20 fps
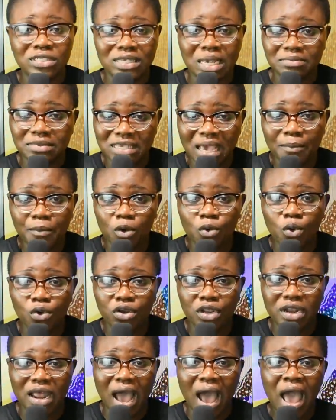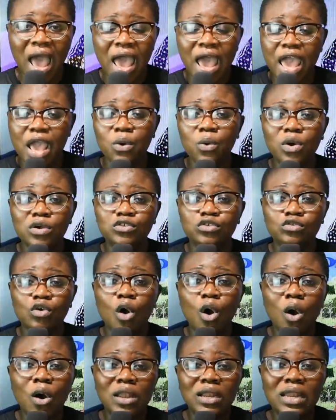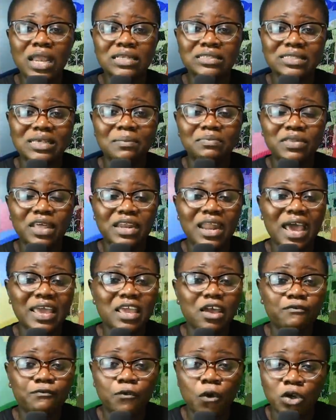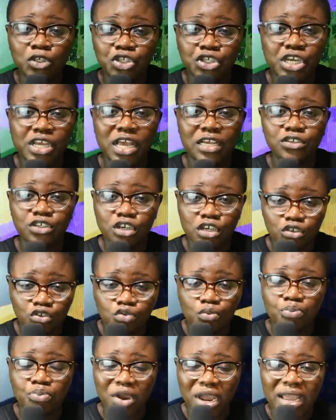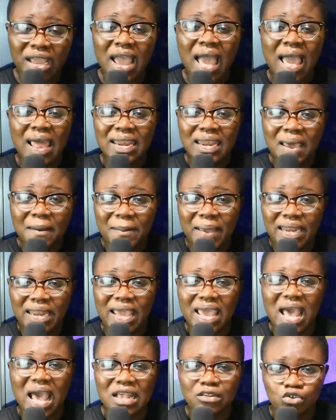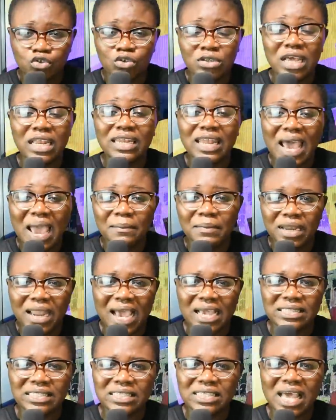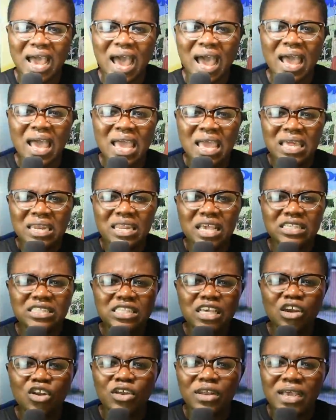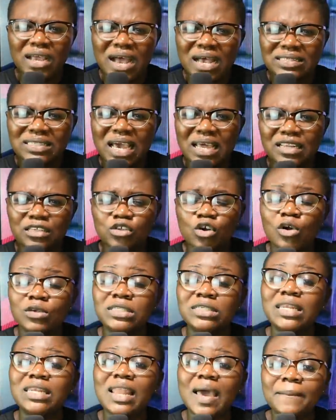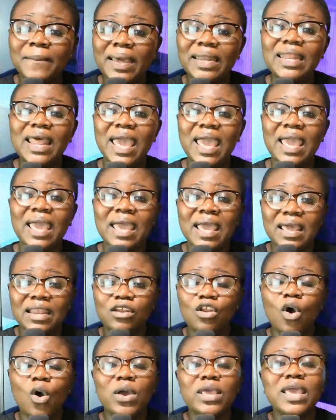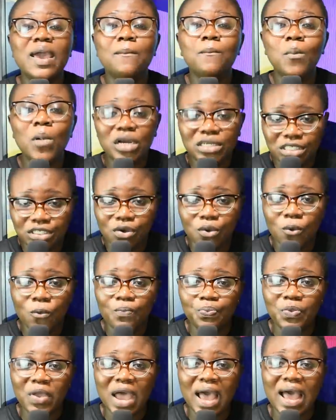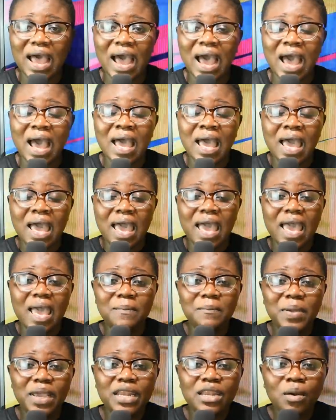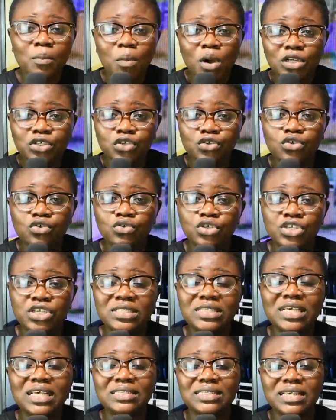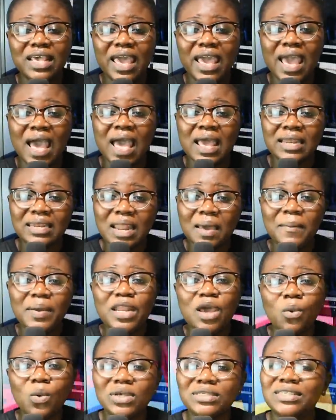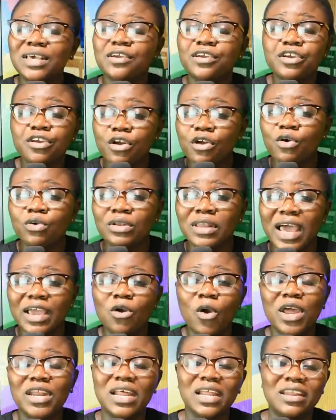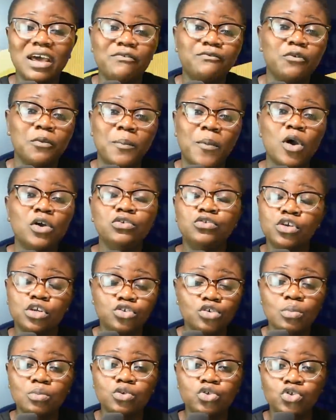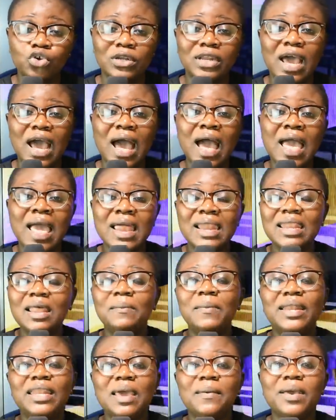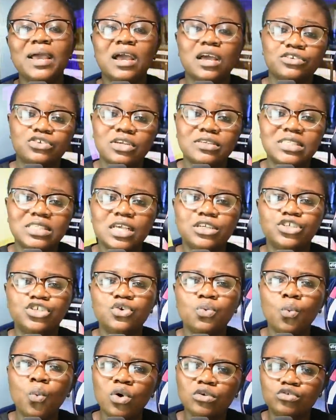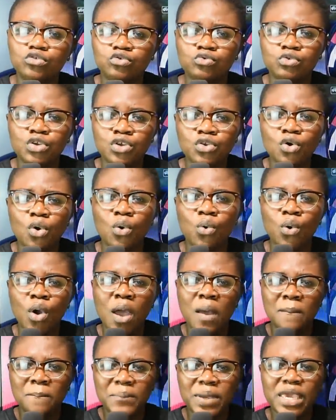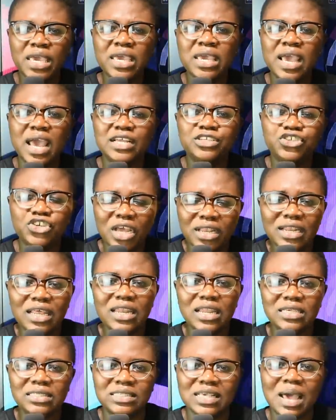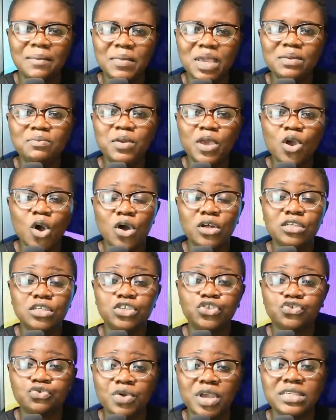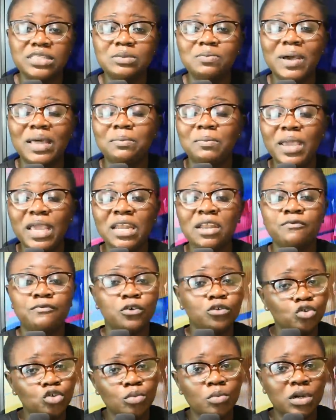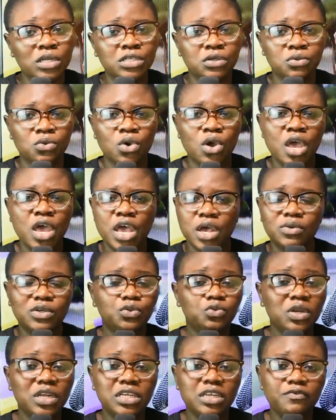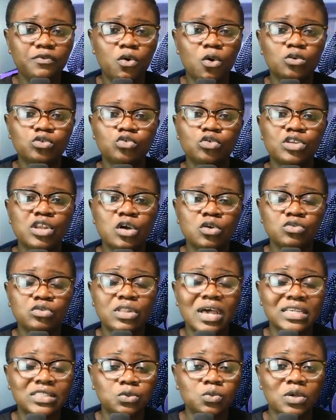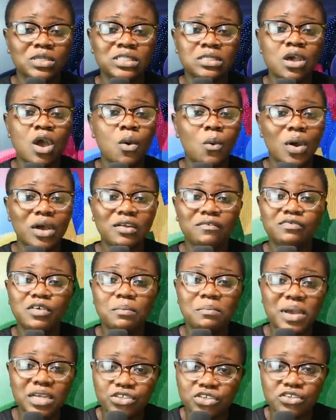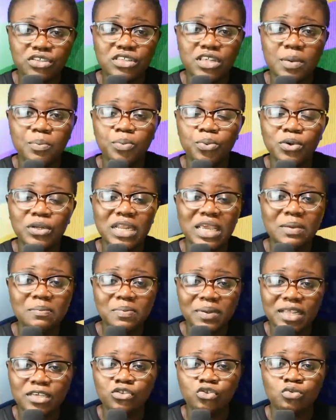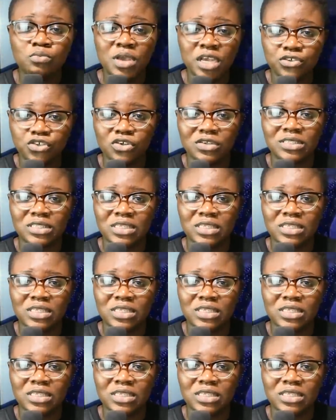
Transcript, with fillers: some time ago nina it was all something I uh, forgery just to bring Lebene to the limelight. Now, Nientia no de kasa and so say Lebene, no or your model. Now, and um, being a model, she says say Lebene was her girl, like or in down for point church muchona. Lebene catch and say she wants to, you know, be a journalist. I mean be on the screens, but being a photo model, it was really difficult. So th that was one of the measures they put in place to make sure